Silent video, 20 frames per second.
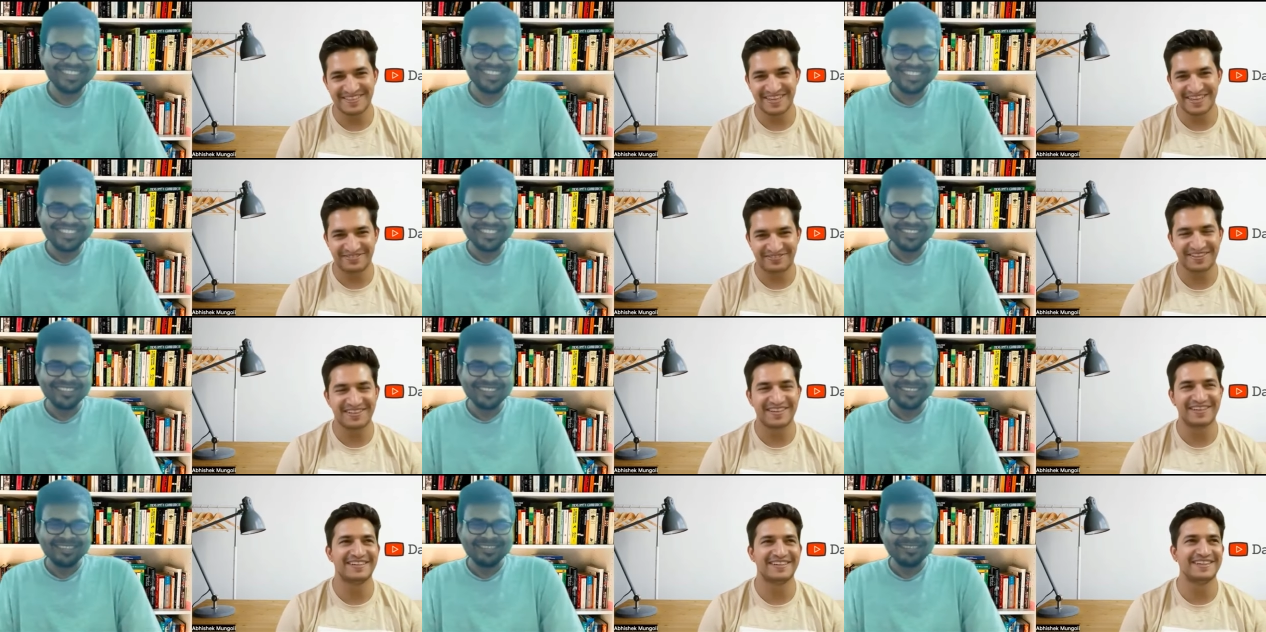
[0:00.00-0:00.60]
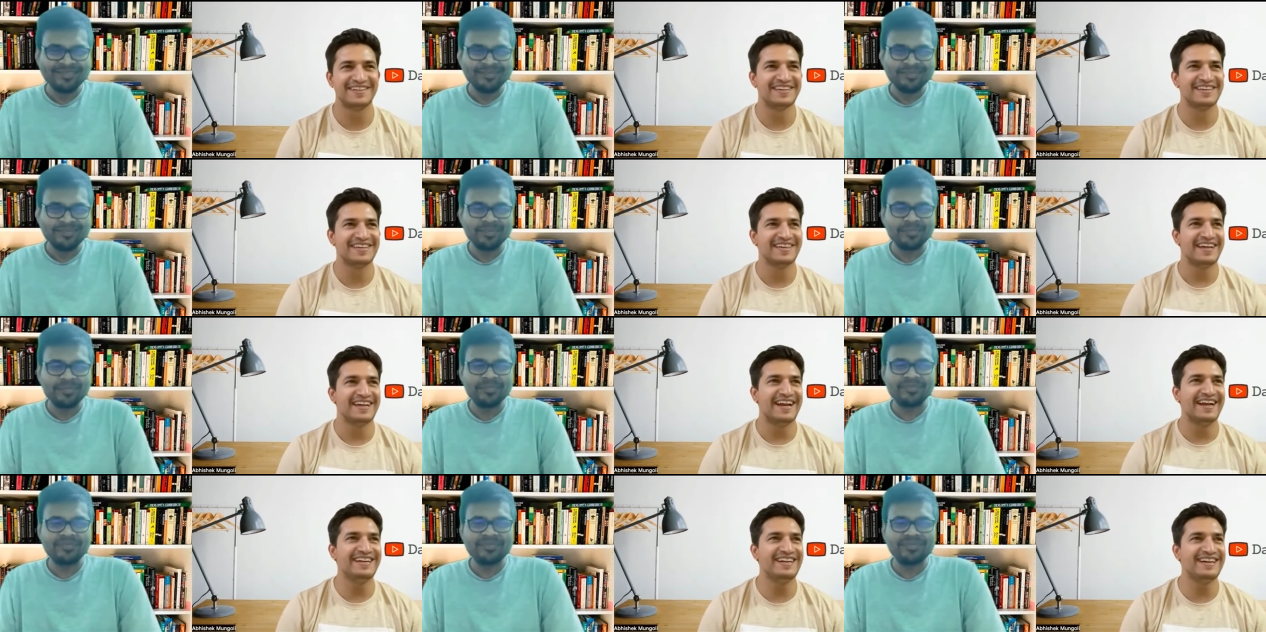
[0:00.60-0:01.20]
Speaker 1: Definitely.
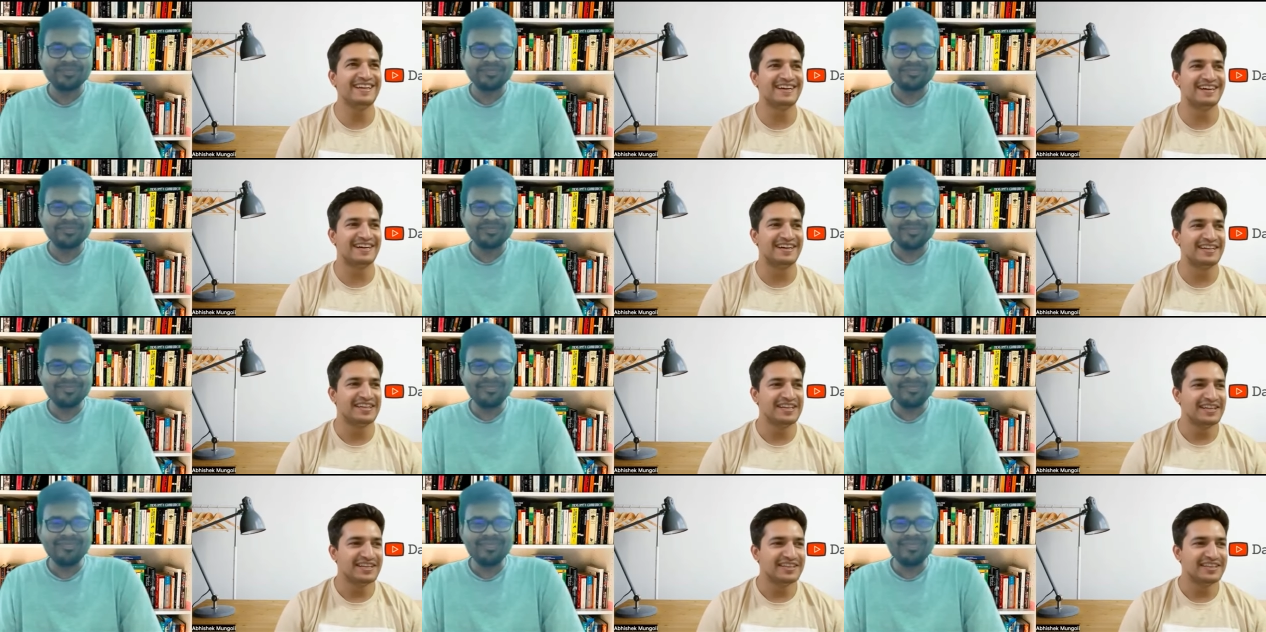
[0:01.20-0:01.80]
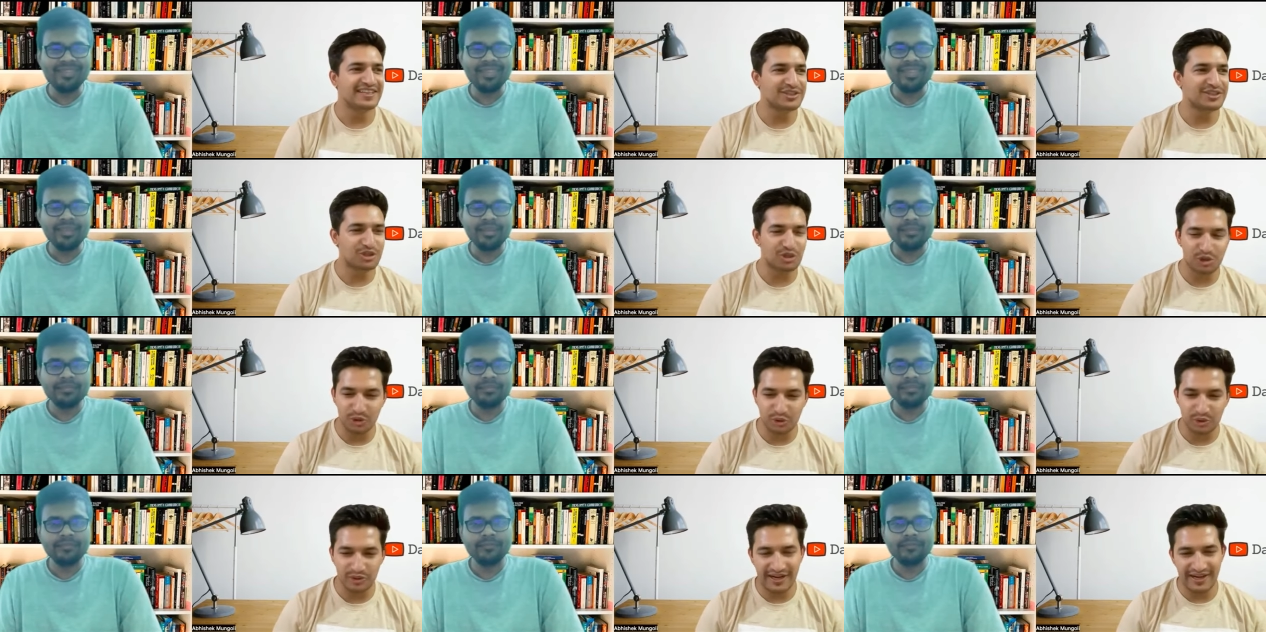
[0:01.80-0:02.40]
And uh, the
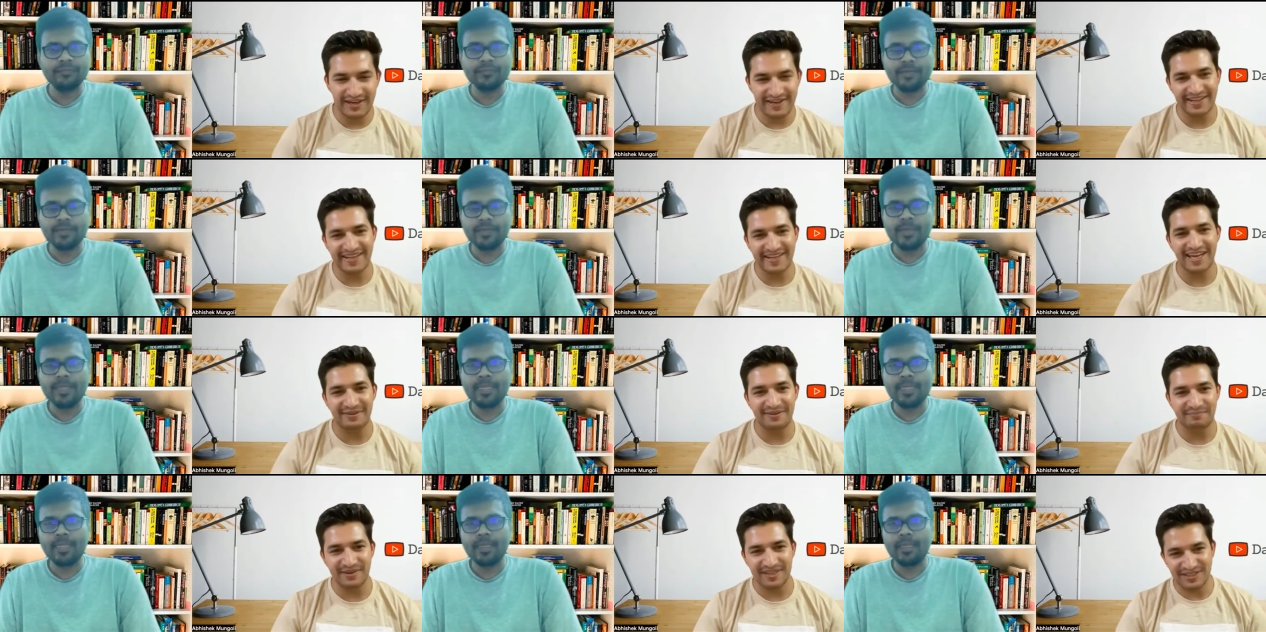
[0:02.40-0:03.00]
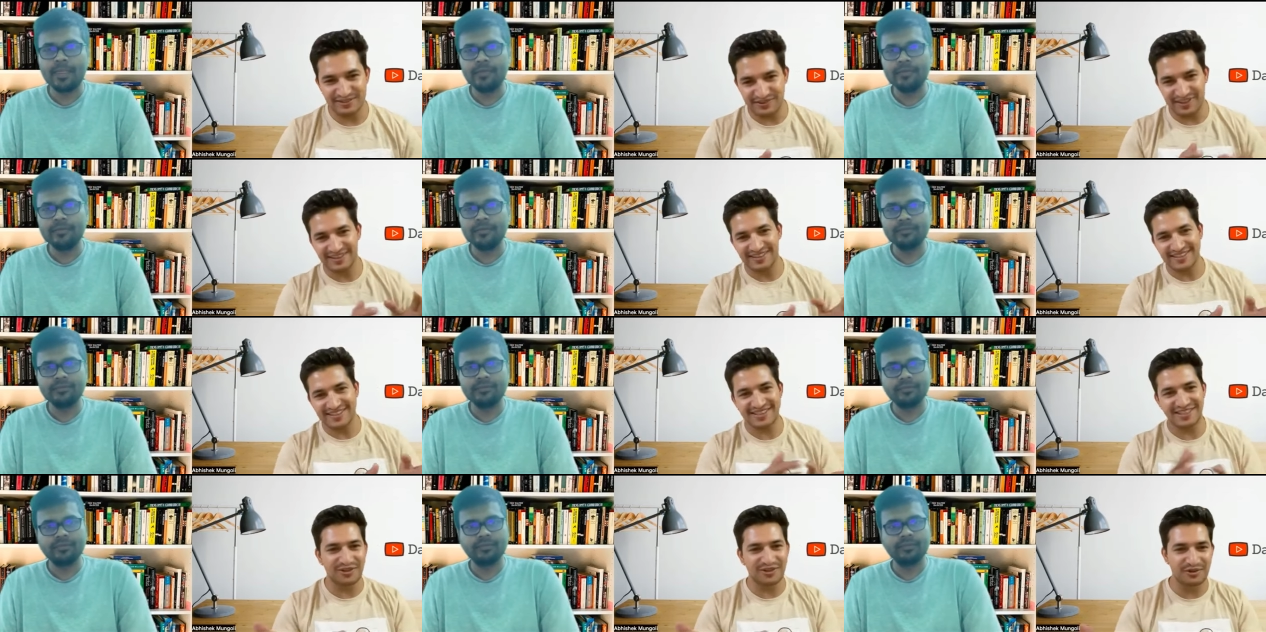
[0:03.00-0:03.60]
true learning happens when this
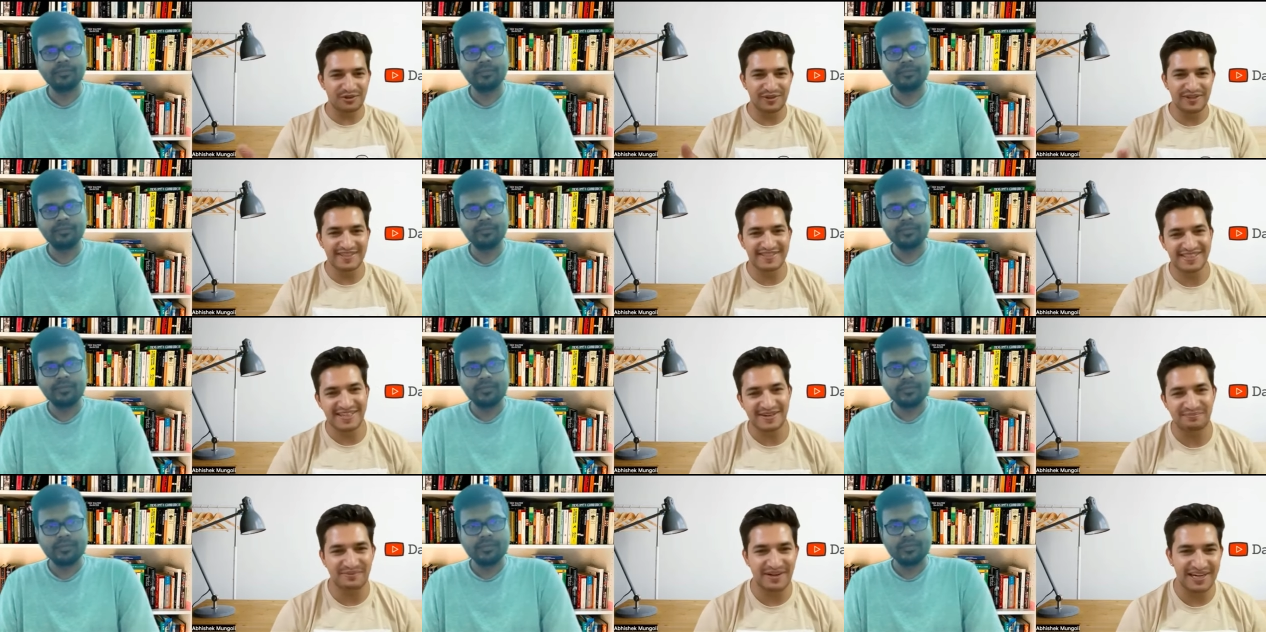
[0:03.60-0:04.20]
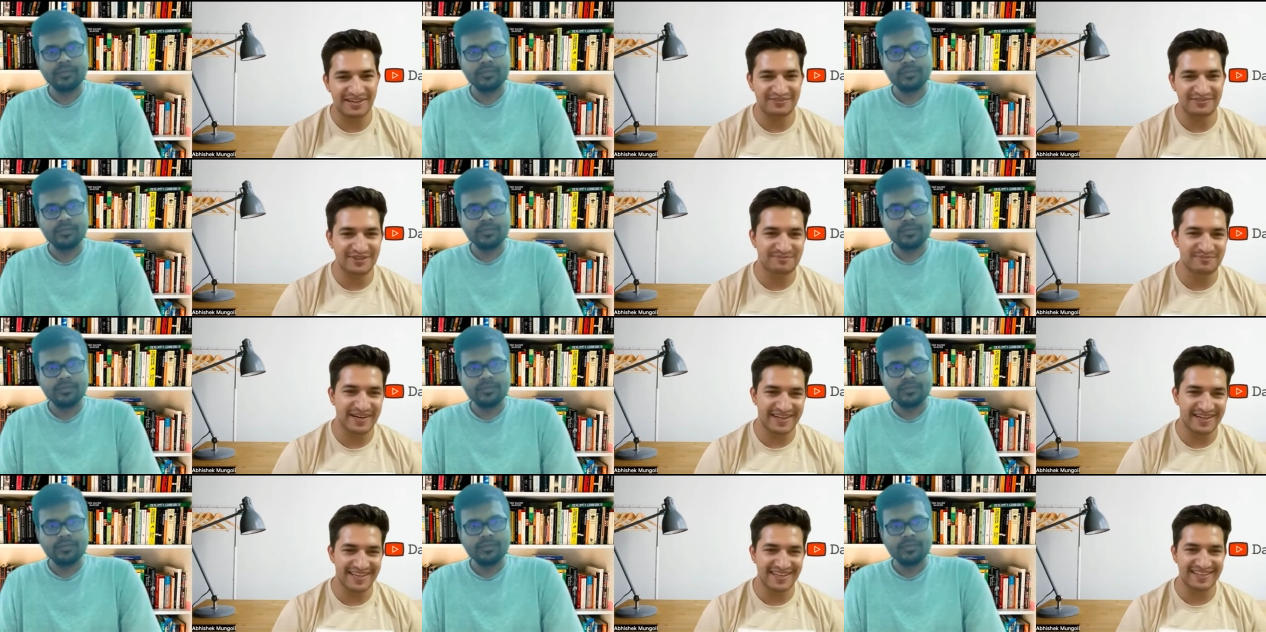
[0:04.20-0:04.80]
theory is combined with
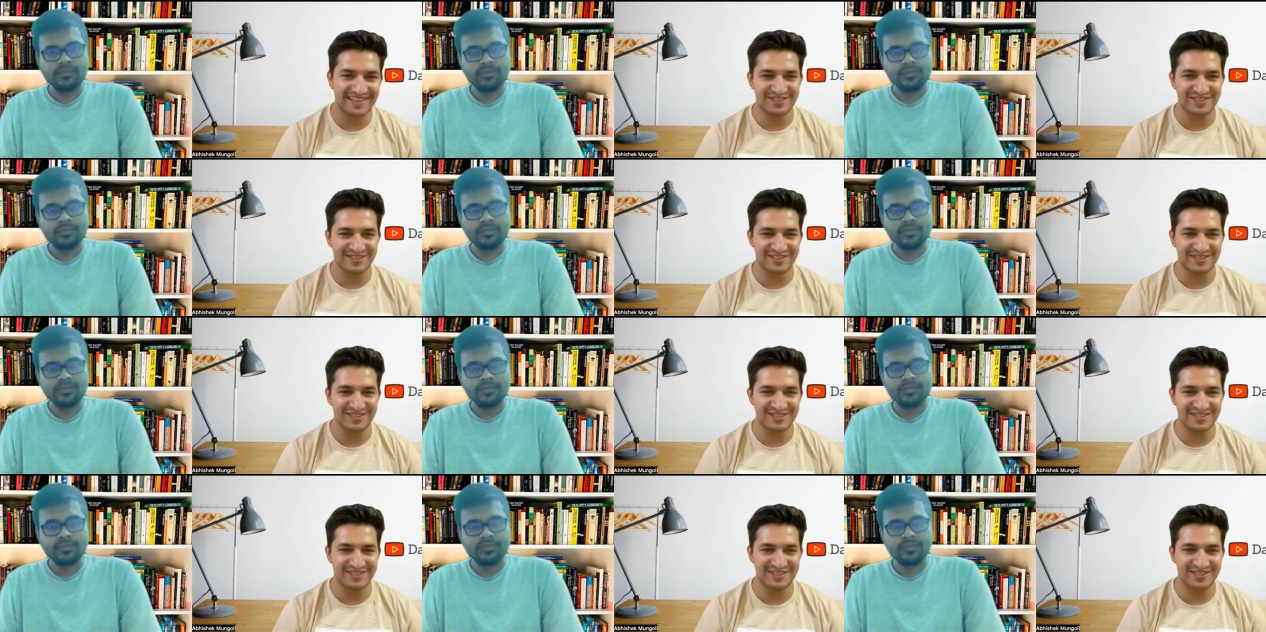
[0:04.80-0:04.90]
practical.